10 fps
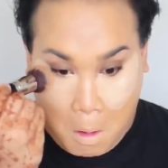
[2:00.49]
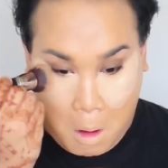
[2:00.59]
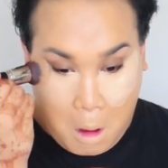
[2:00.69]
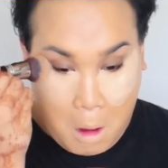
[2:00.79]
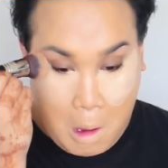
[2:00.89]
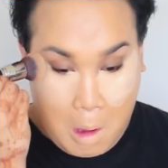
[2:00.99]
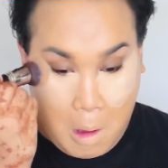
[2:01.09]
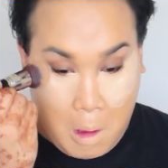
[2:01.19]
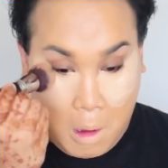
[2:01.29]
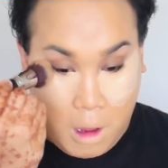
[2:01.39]
my
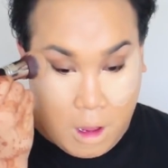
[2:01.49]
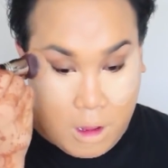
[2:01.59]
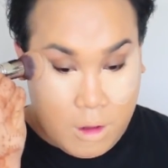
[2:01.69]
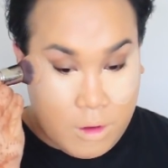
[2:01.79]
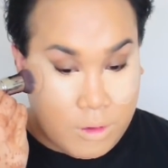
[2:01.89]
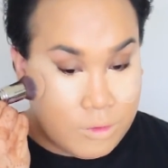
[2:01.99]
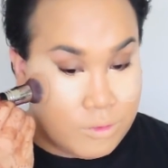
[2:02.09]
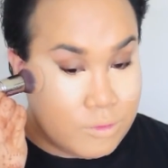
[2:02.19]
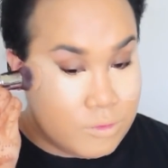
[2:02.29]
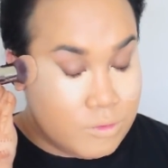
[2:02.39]
face. I find
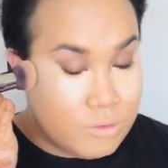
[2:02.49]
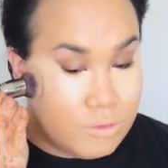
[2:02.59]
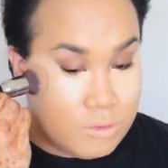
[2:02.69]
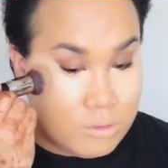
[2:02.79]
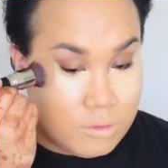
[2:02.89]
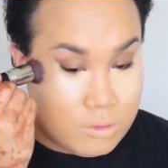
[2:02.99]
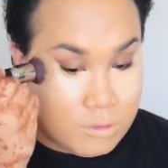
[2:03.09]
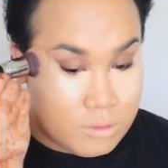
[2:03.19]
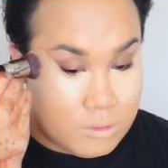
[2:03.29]
stippling gives me